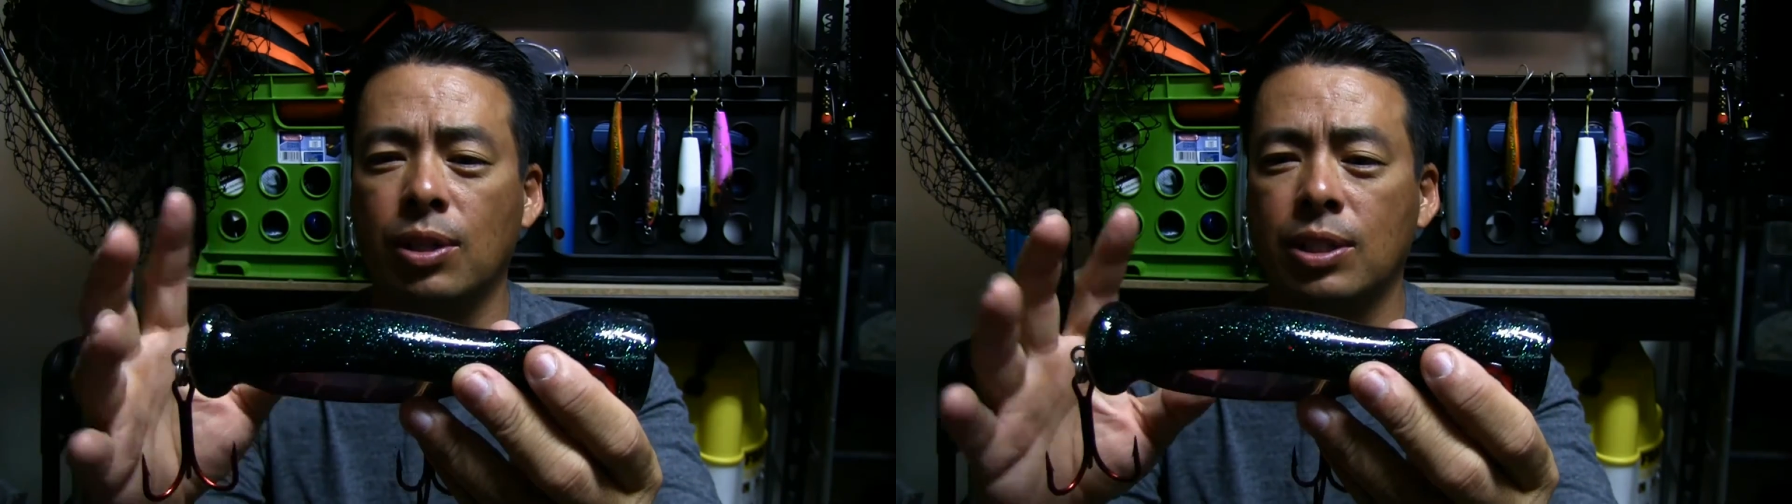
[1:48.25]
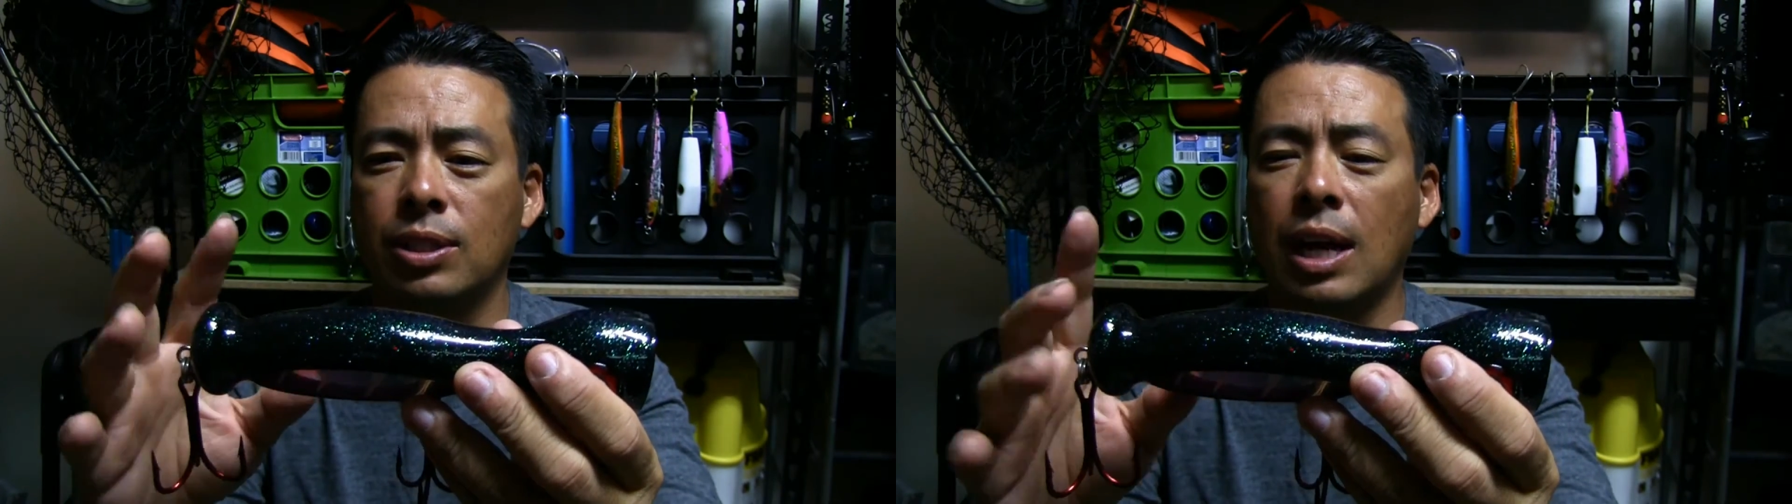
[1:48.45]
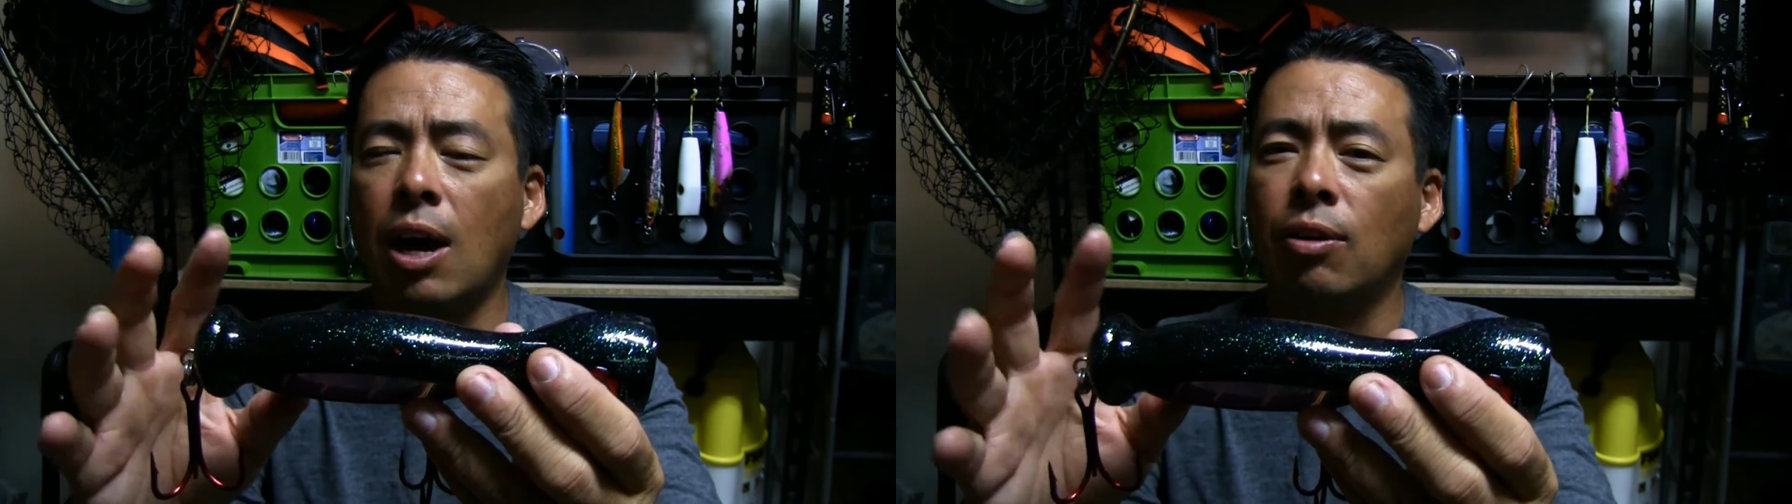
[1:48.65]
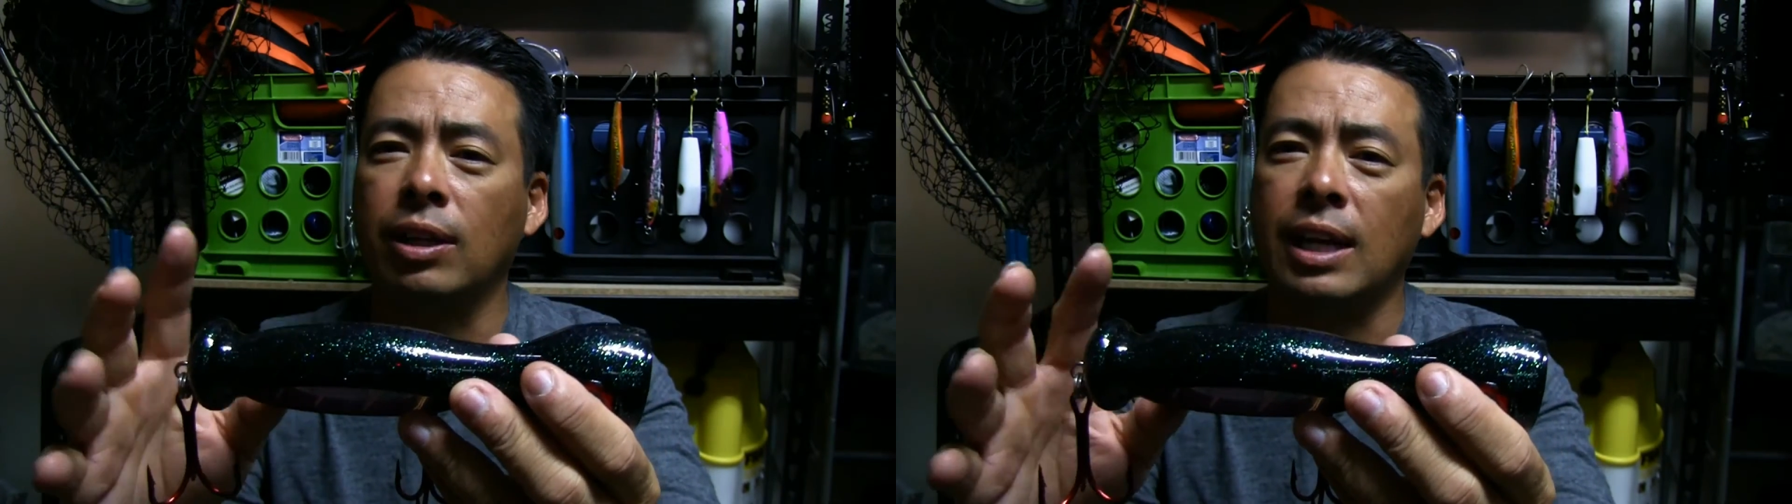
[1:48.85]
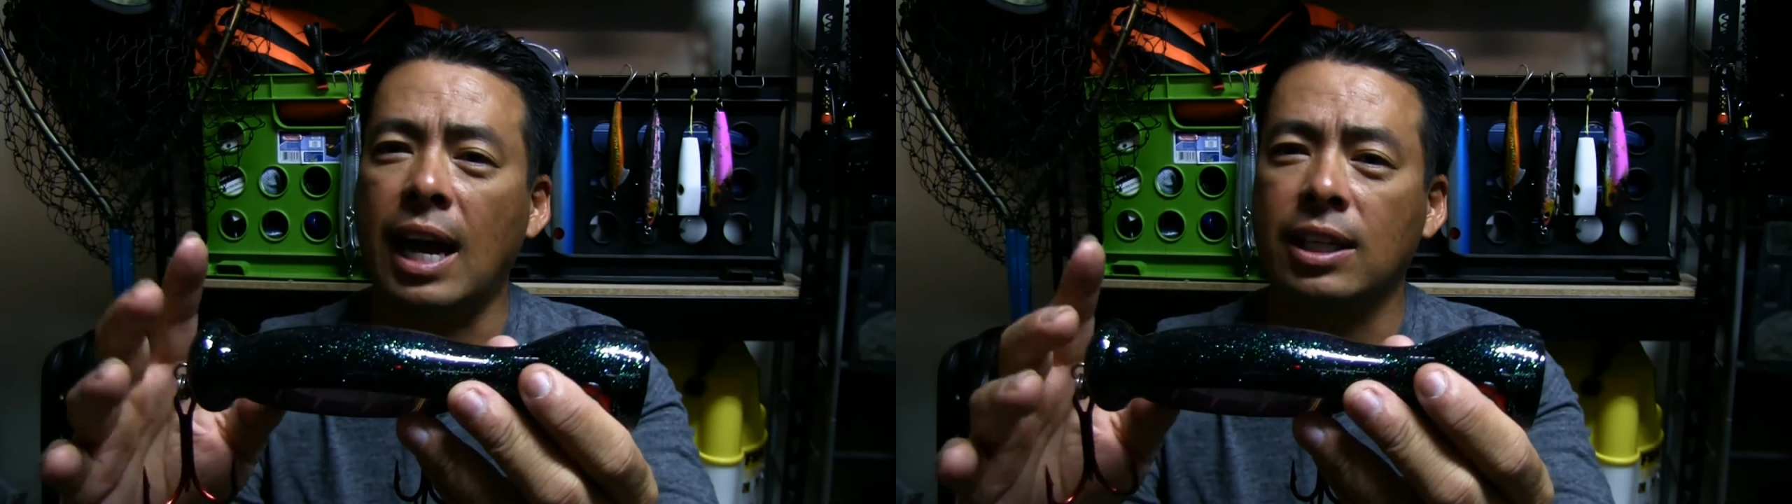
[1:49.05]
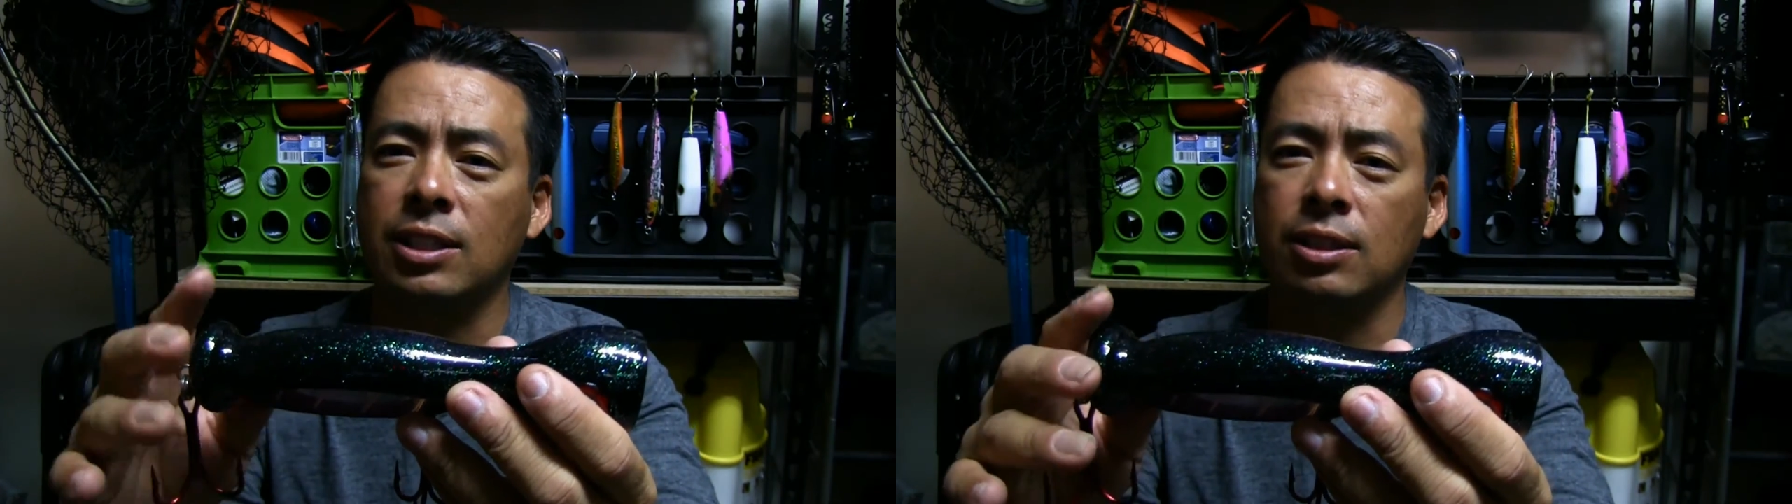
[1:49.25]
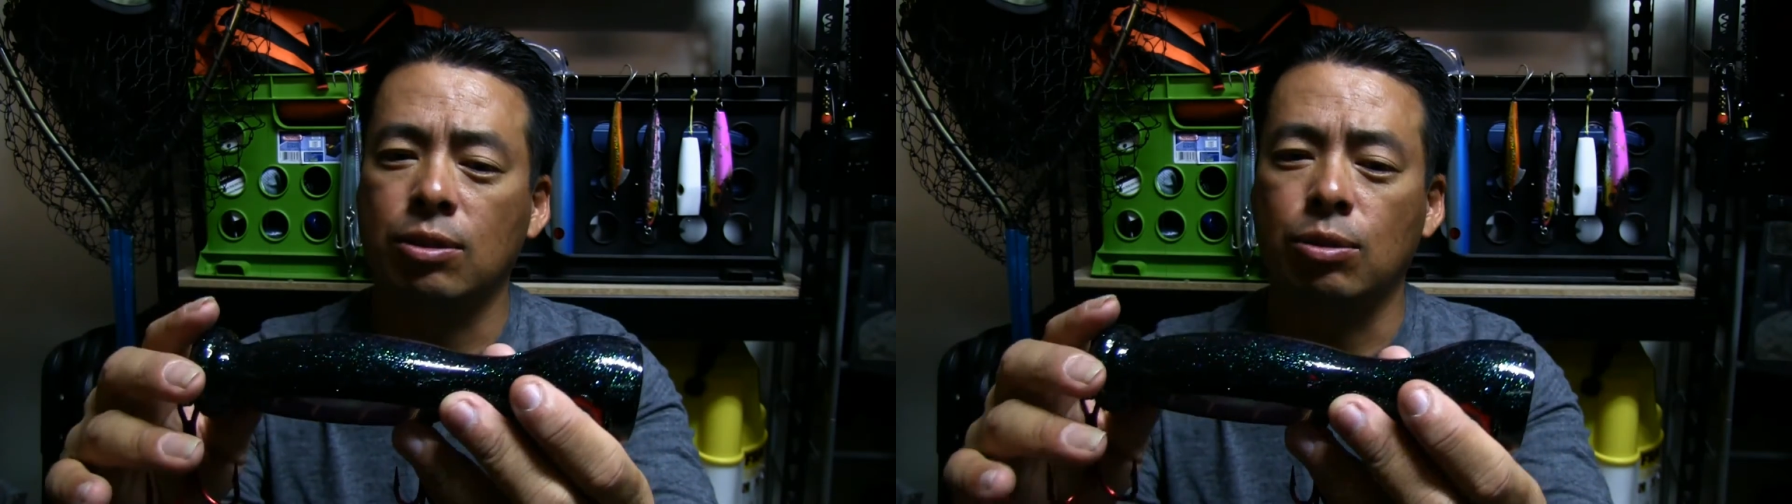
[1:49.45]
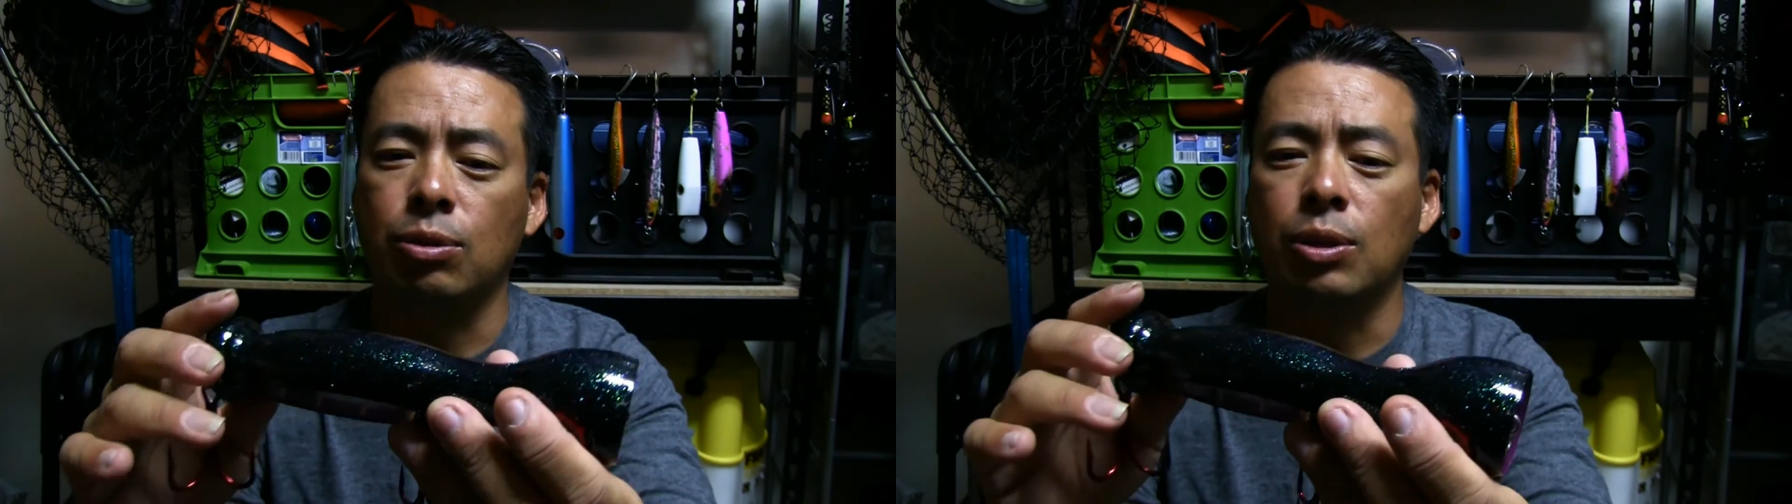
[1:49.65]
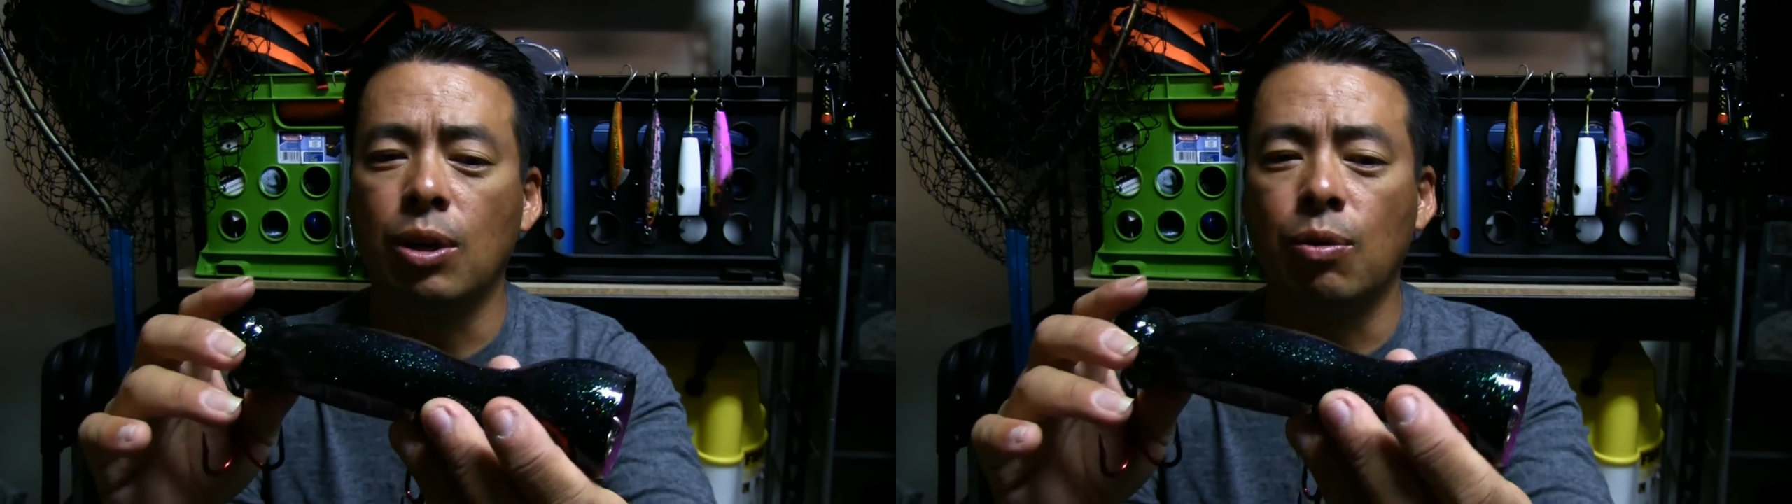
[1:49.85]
sound and action to